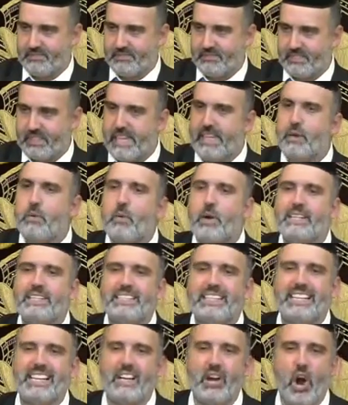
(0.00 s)
He went
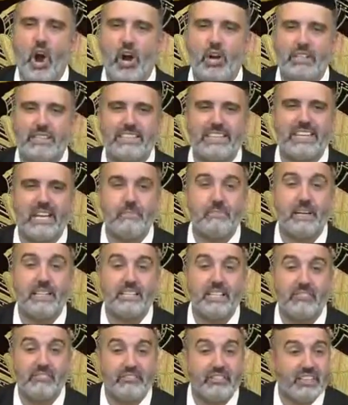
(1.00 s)
to the car to get my
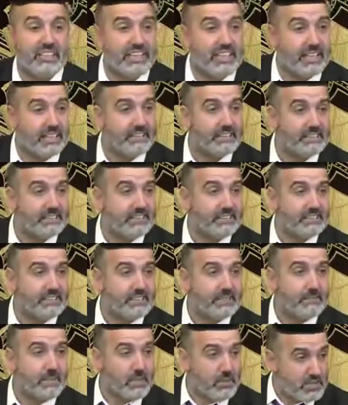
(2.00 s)
tefillin,
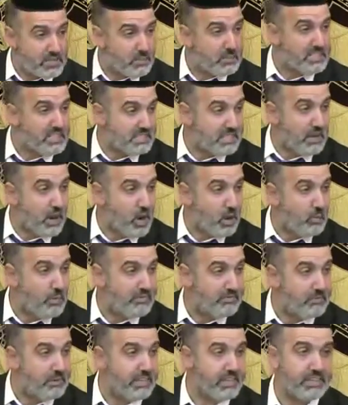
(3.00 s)
because he was in the car
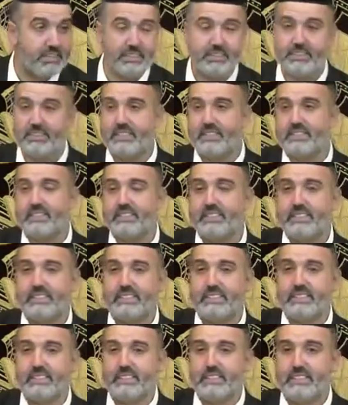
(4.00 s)
with me.
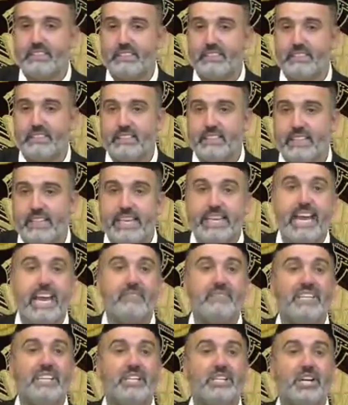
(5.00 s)
He
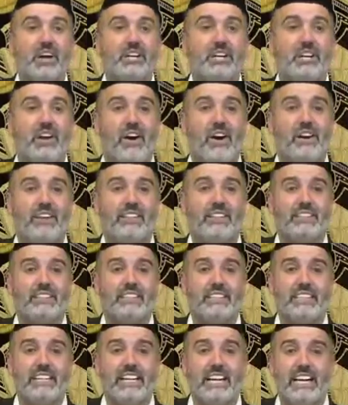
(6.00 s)
came to the junkyard,
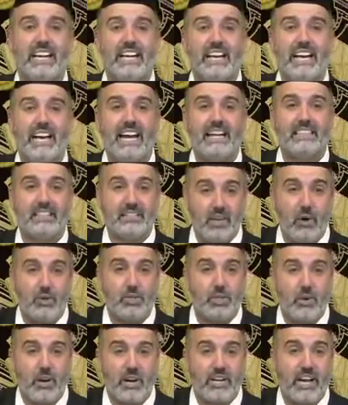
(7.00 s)
and the tow
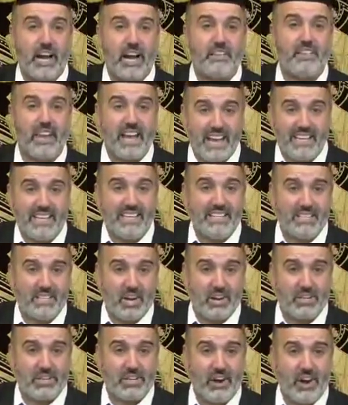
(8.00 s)
truck guy, the head of the
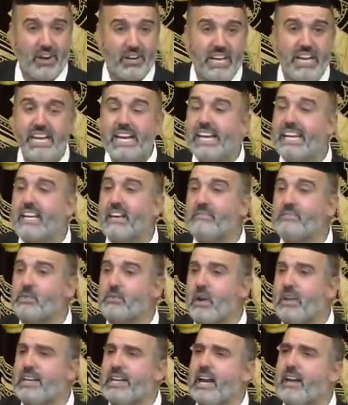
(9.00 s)
junkyard, he comes
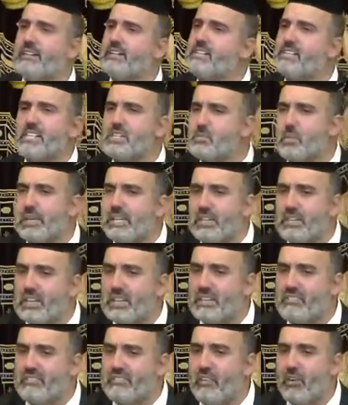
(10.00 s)
running out and he says, "What are you
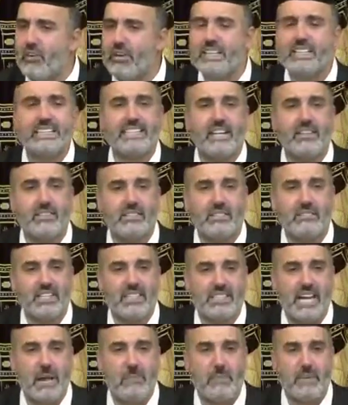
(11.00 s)
looking for?" And he tells him the
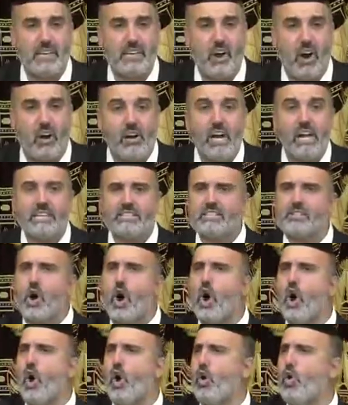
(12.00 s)
type of the car. He says,
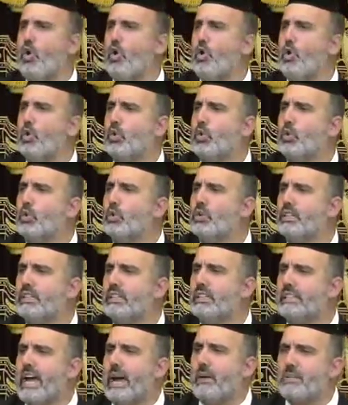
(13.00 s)
"Oh,
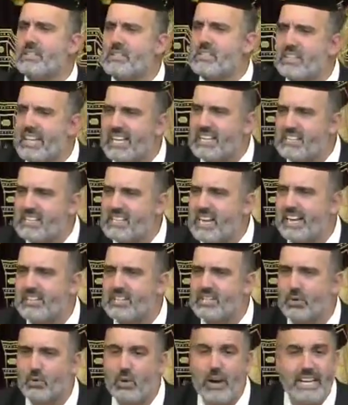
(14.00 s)
that was last night's
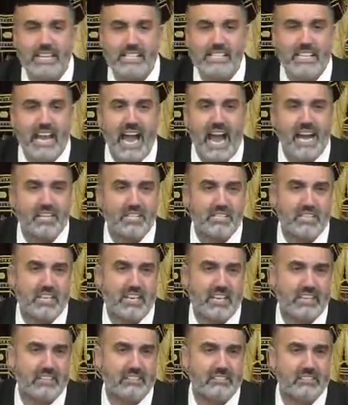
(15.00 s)
crazy
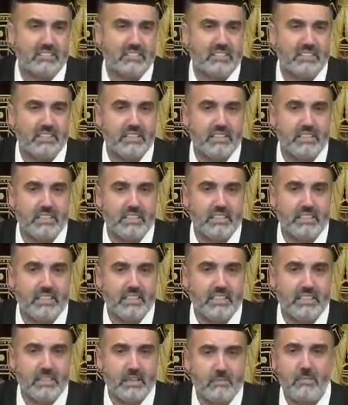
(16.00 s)
accident.
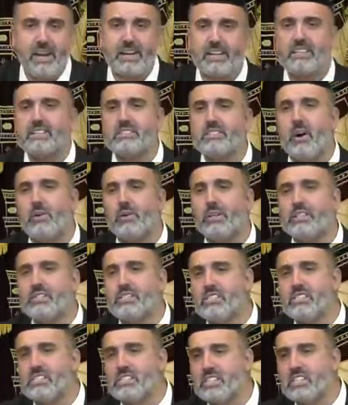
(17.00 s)
My
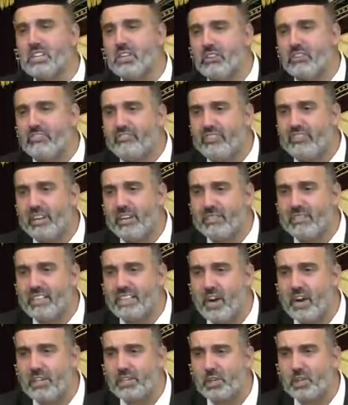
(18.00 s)
condolences to your
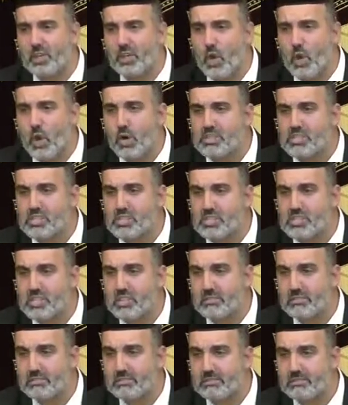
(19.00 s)
family on your loss."
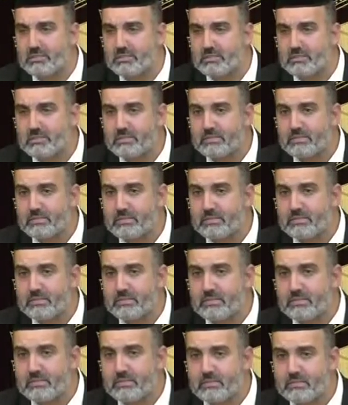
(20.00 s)

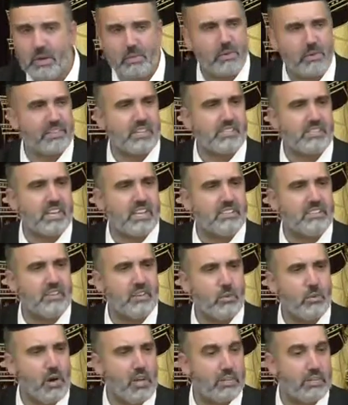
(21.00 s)
My brother said,
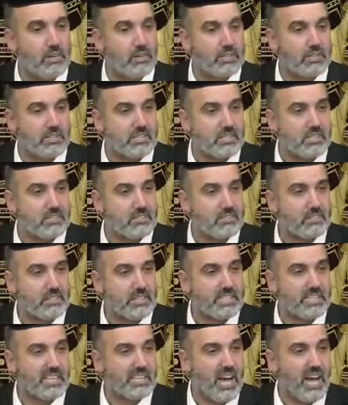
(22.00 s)
"What loss?"
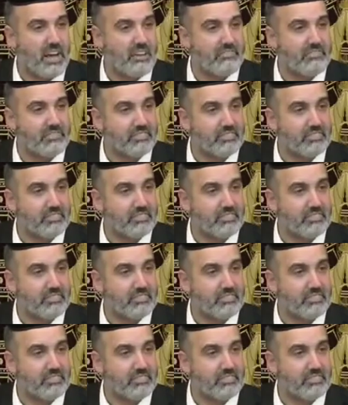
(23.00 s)
"He's alive."